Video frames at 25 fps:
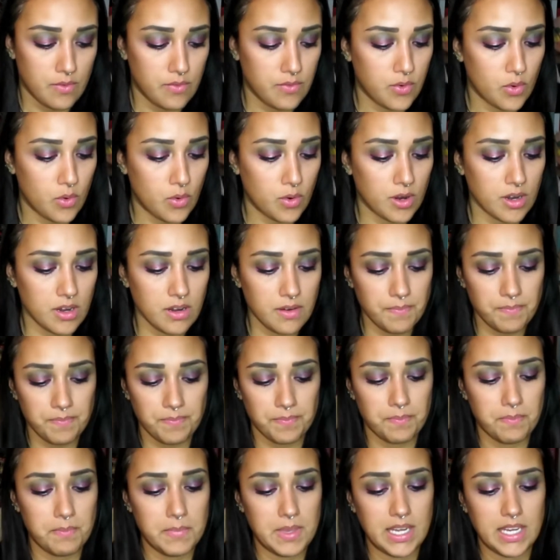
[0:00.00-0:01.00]
4
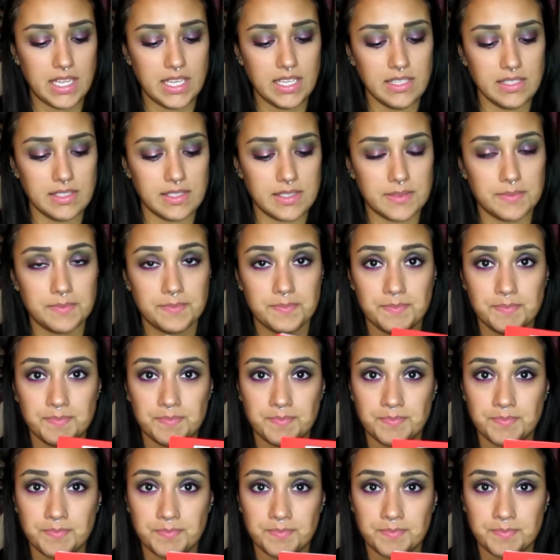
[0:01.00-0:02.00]
minis
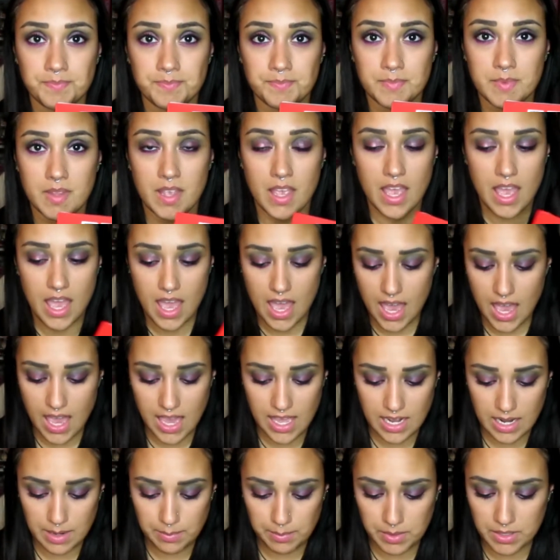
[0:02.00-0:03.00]

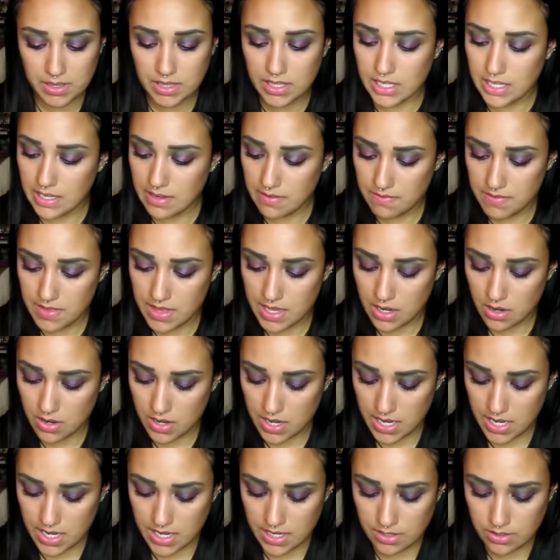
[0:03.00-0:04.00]
and I believe they're
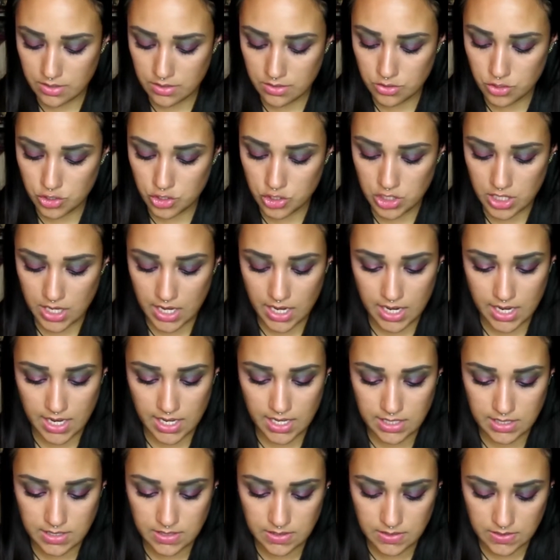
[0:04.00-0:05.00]
in
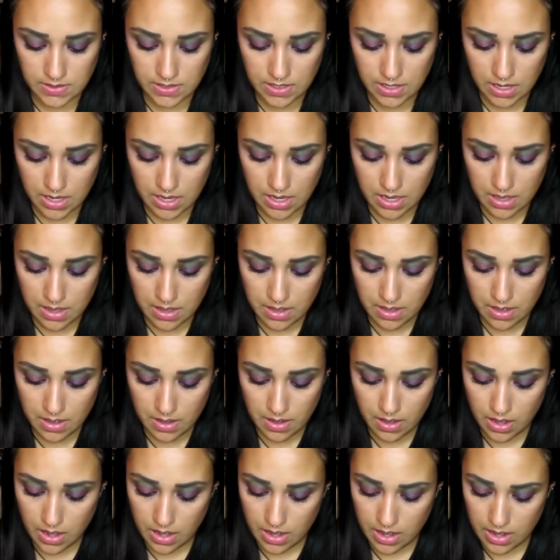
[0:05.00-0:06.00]
shades
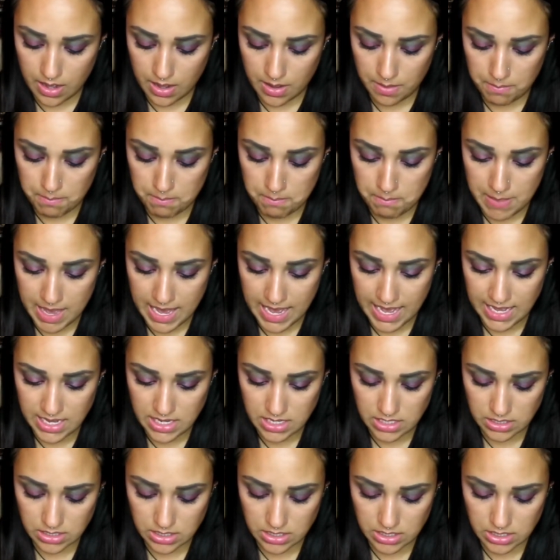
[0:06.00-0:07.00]

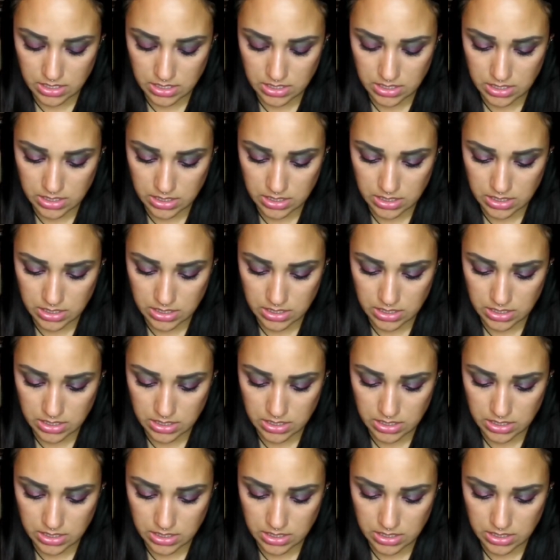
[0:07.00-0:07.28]
matte,